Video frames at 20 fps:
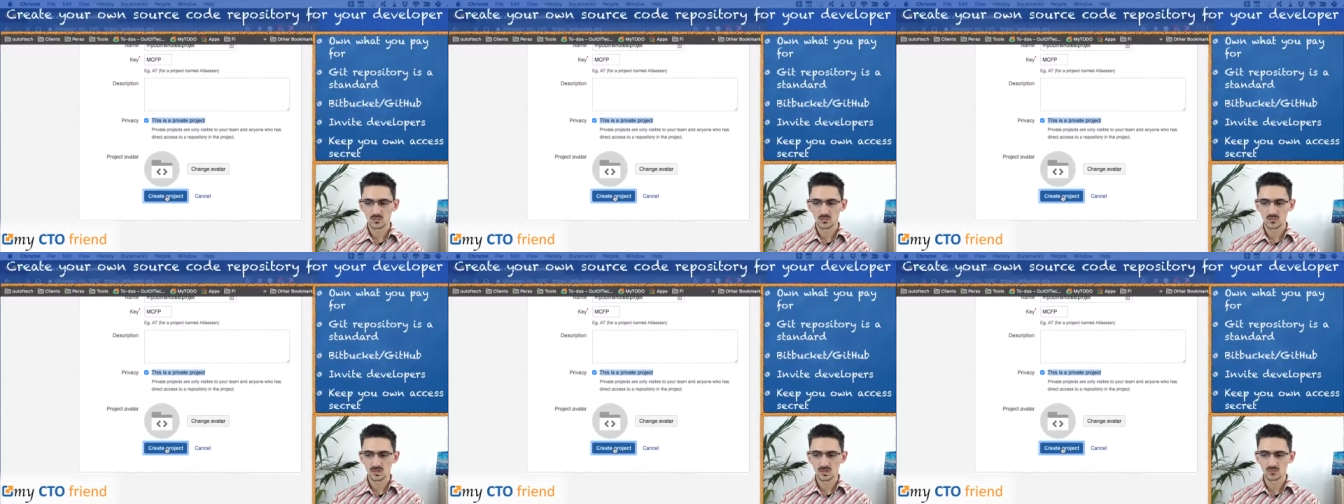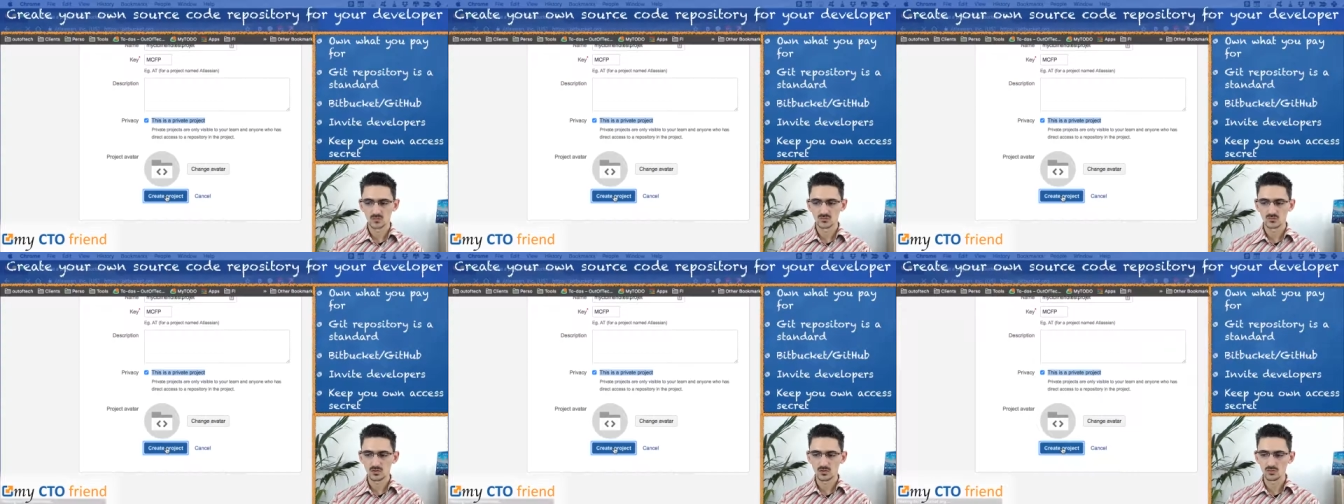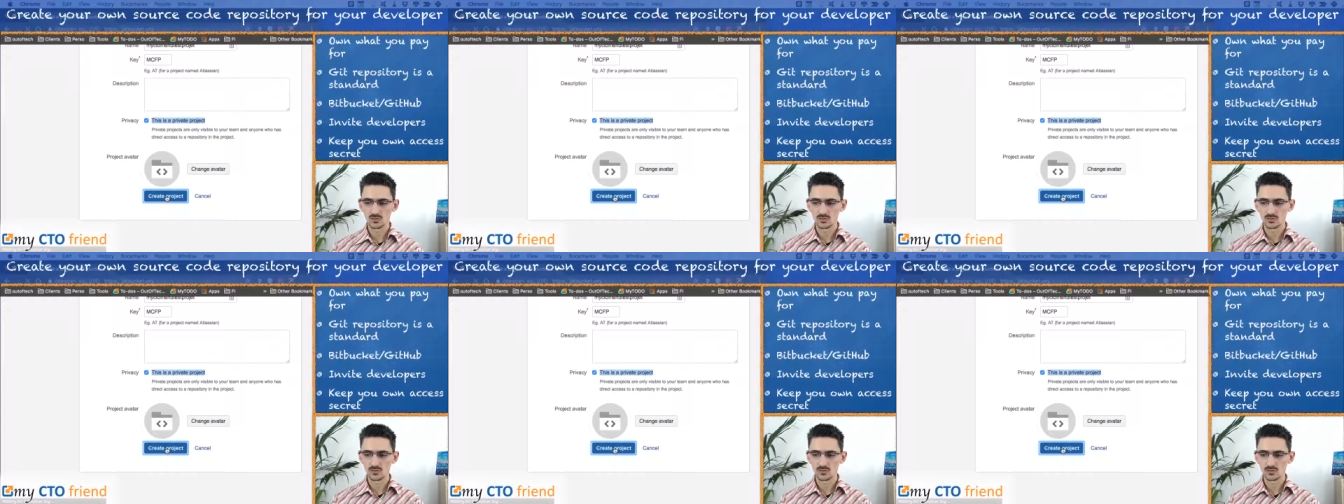You can put
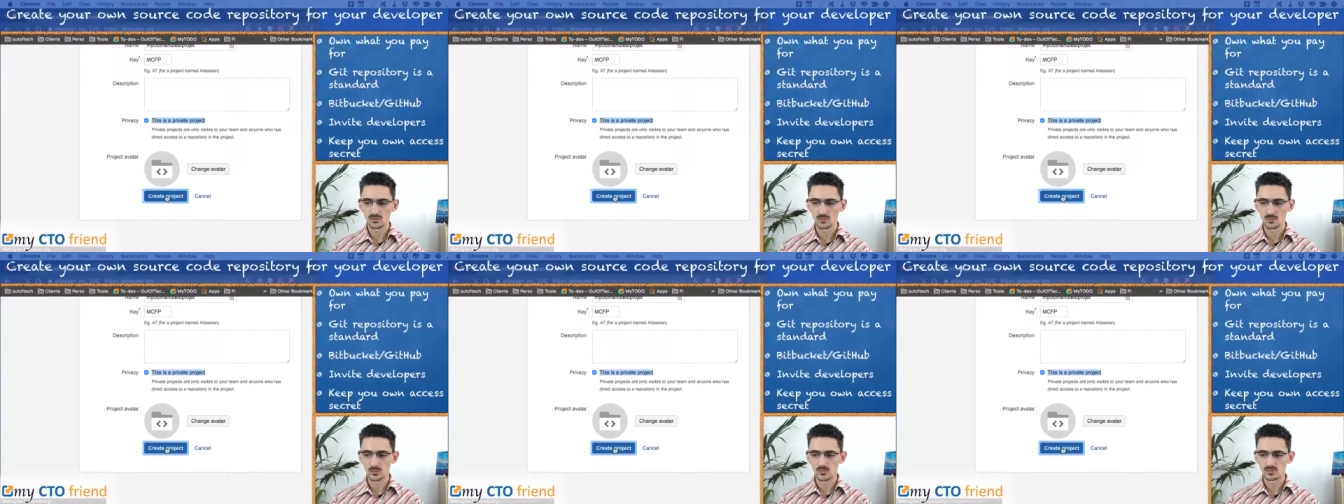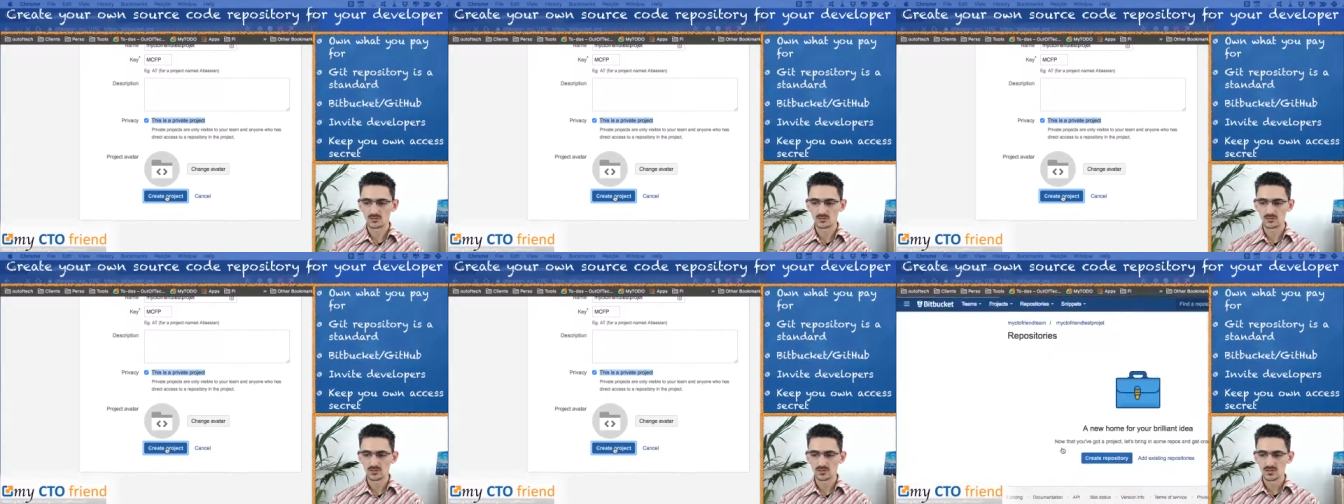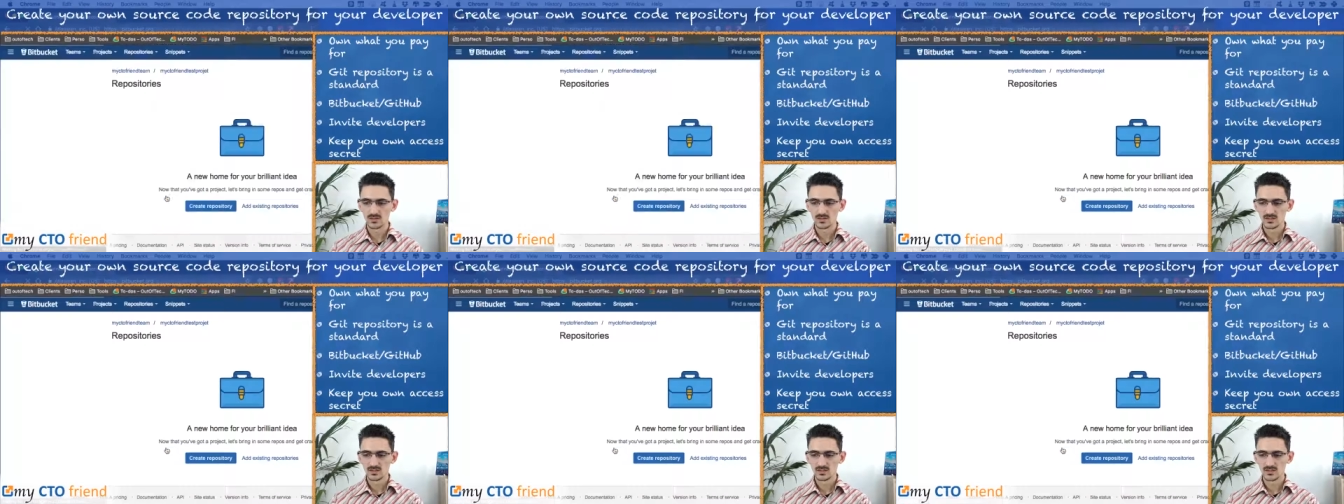your logo if you want,
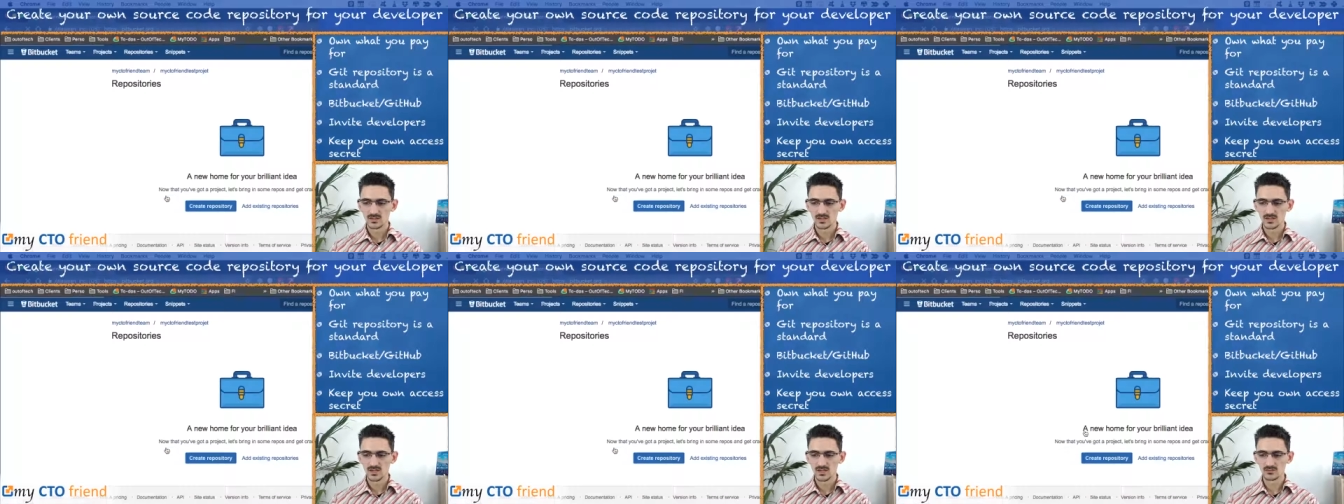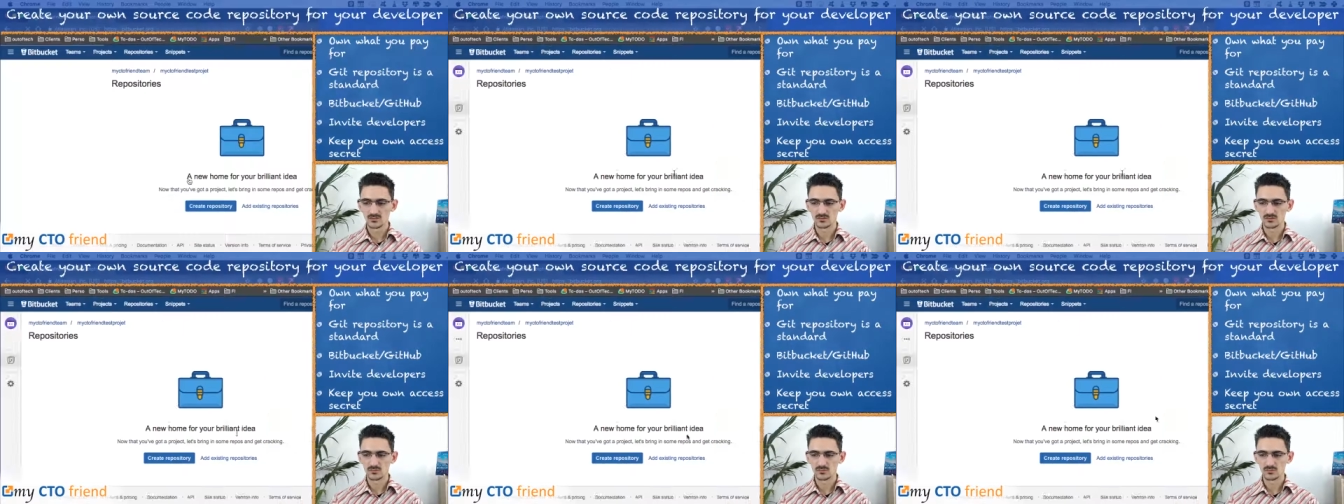and you